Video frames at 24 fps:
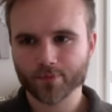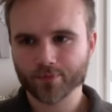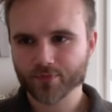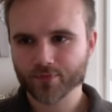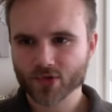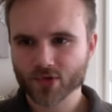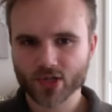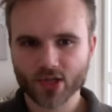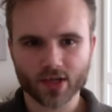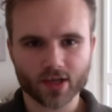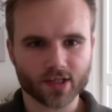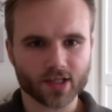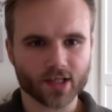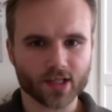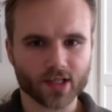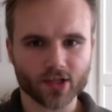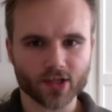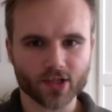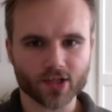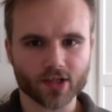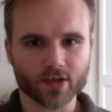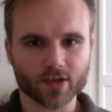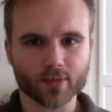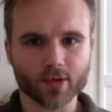It's going to take
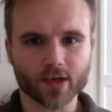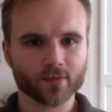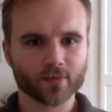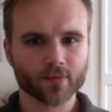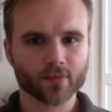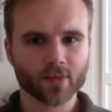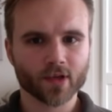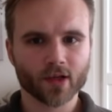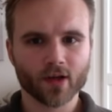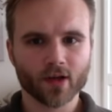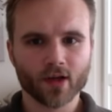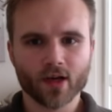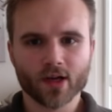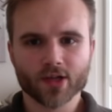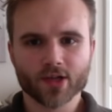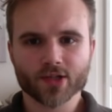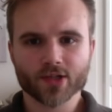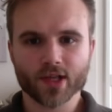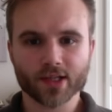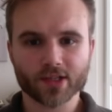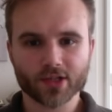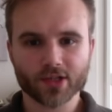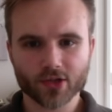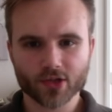just a minute. So
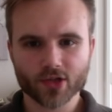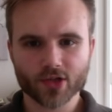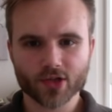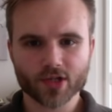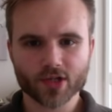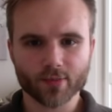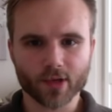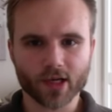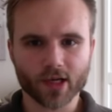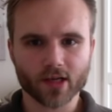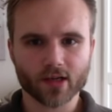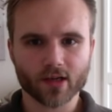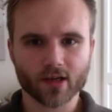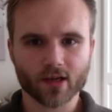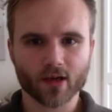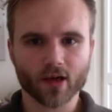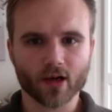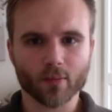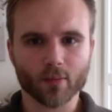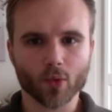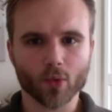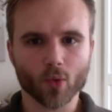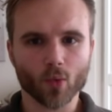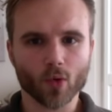that took just a minute,
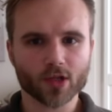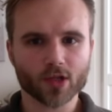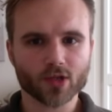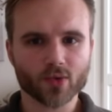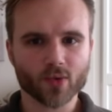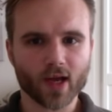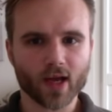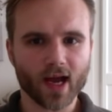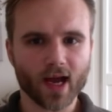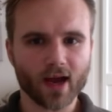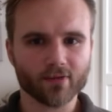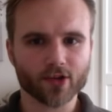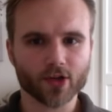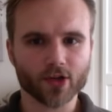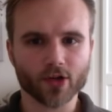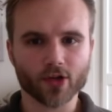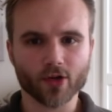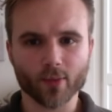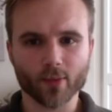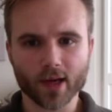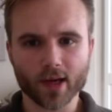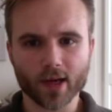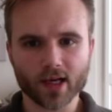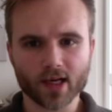but once we have the
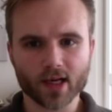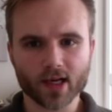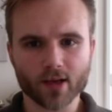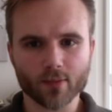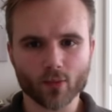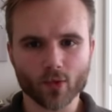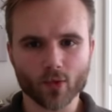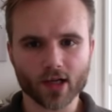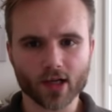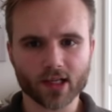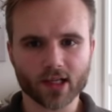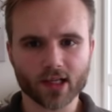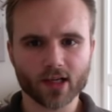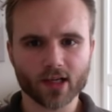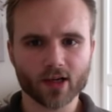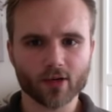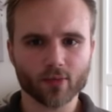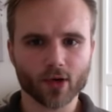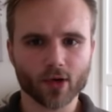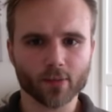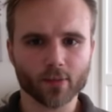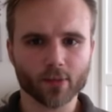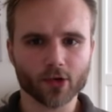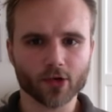domain name right there,
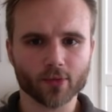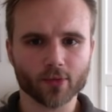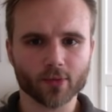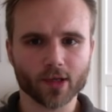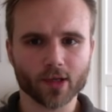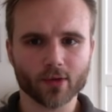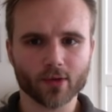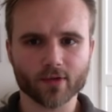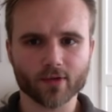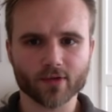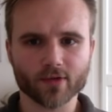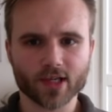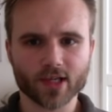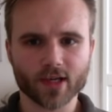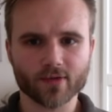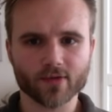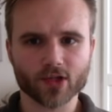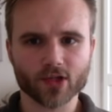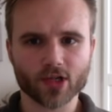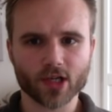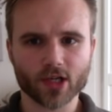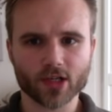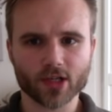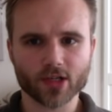primary domain, we've saved
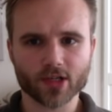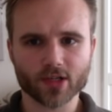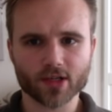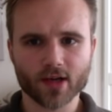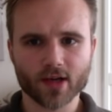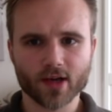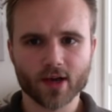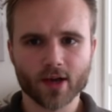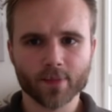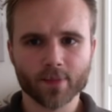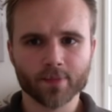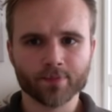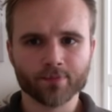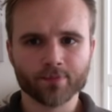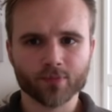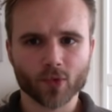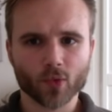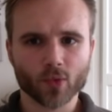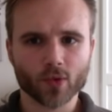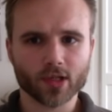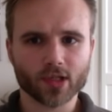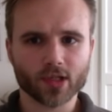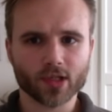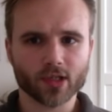changes,
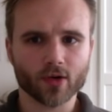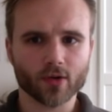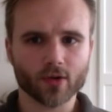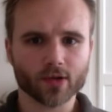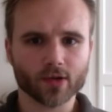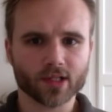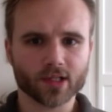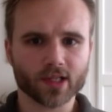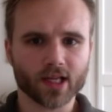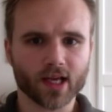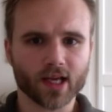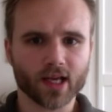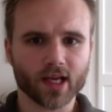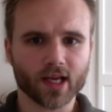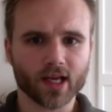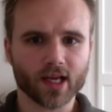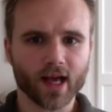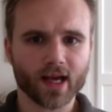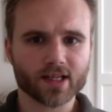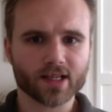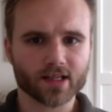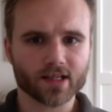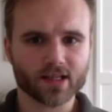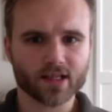we can go into the
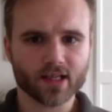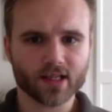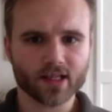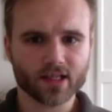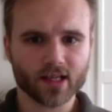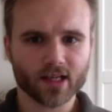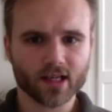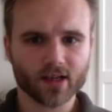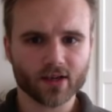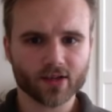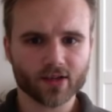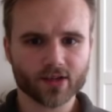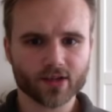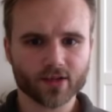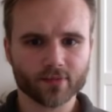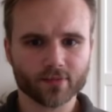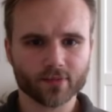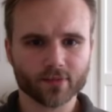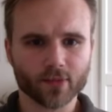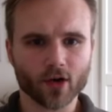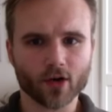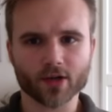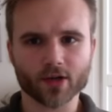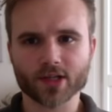access details,
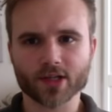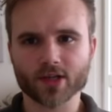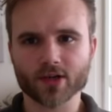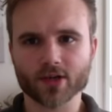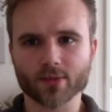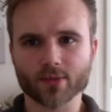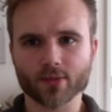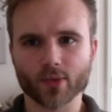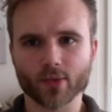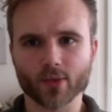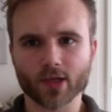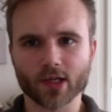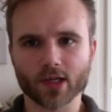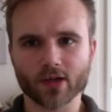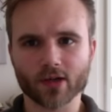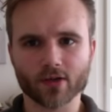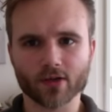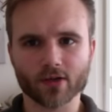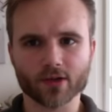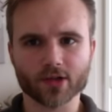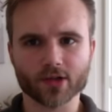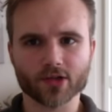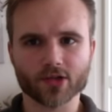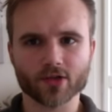or excuse me, we need to go
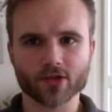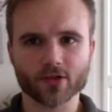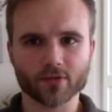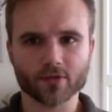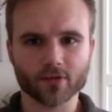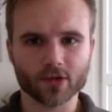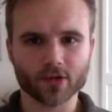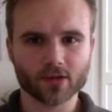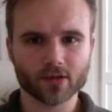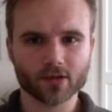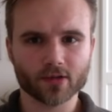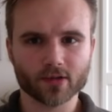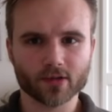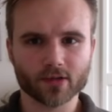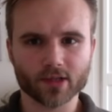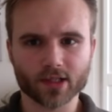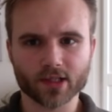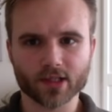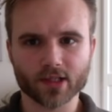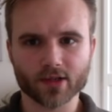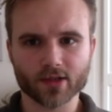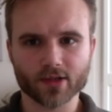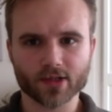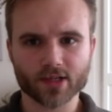into the server
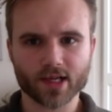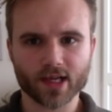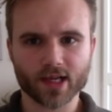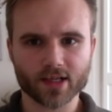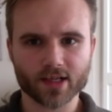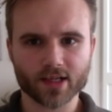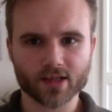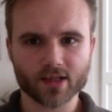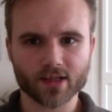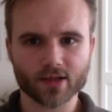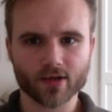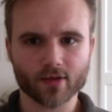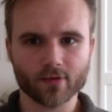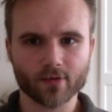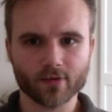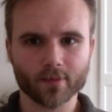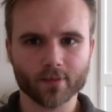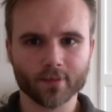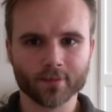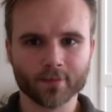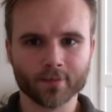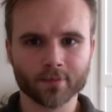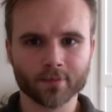details, test server,